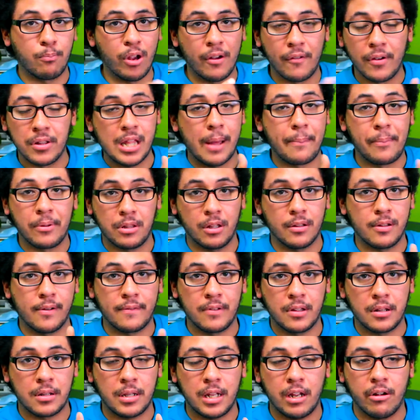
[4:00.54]
previous episodes of
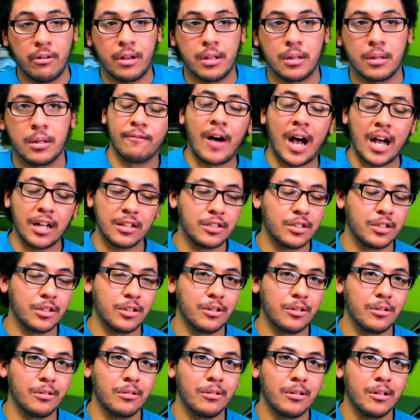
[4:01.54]
this series.
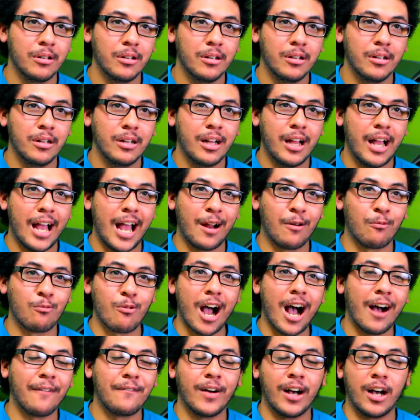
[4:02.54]
Vatu and
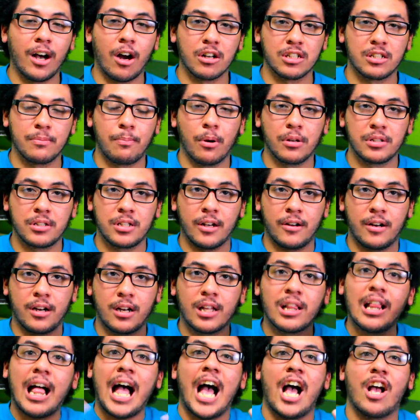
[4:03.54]
Rava are supposed to
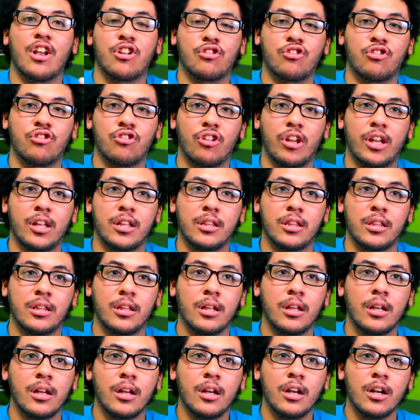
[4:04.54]
clash
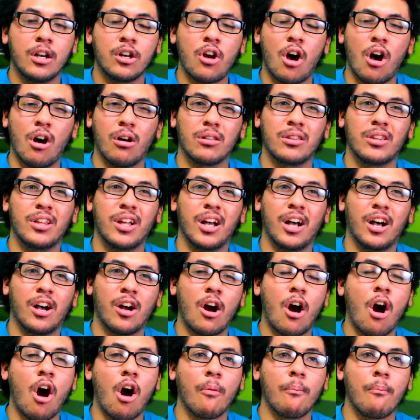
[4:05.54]
in called the
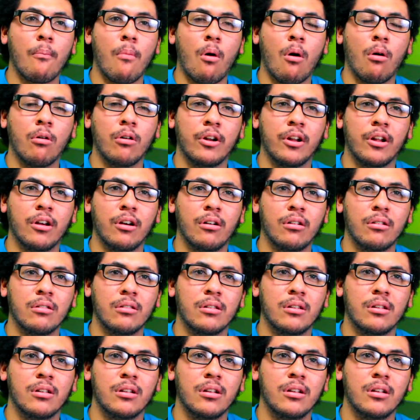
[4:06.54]

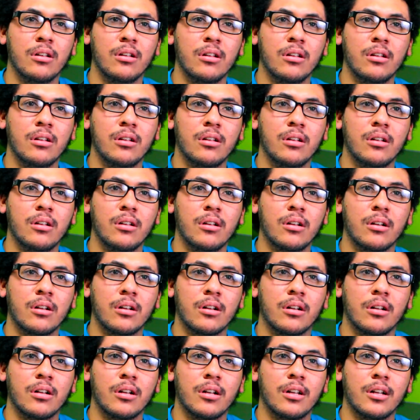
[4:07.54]
Harmonic
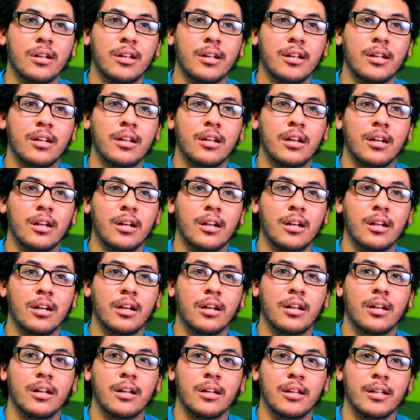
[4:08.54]
convergence every
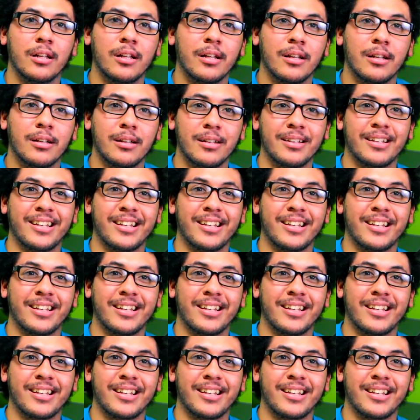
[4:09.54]
10,000 years.